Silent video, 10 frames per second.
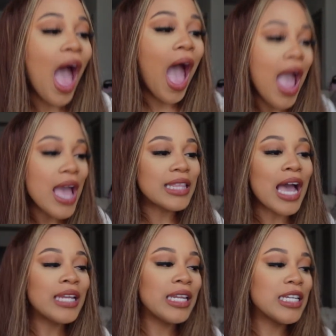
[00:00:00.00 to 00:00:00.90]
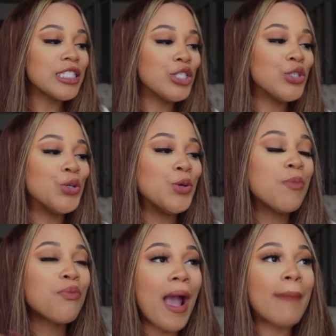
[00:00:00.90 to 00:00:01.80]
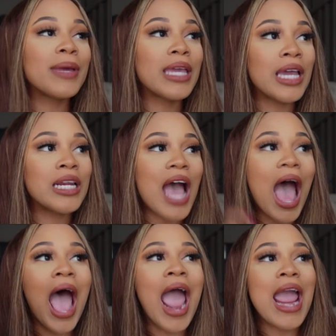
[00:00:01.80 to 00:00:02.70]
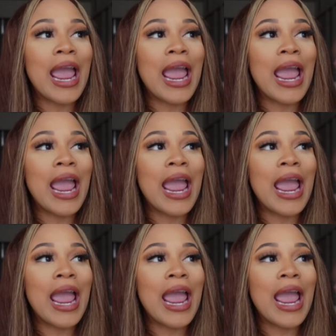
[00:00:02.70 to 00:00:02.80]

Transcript: I had the idea to do propaganda I